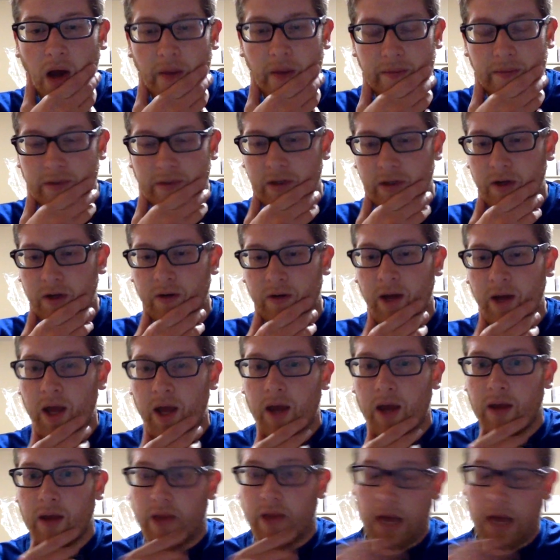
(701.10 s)
So
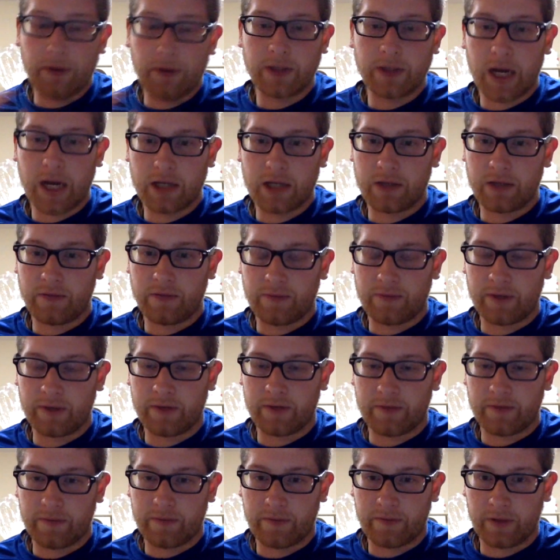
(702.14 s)
that was actually
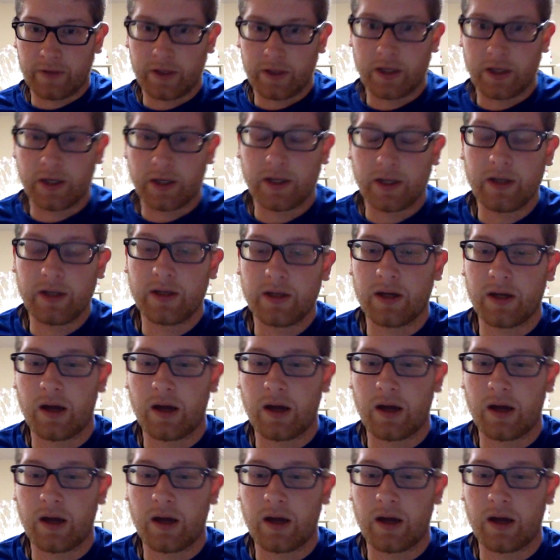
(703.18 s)
really good.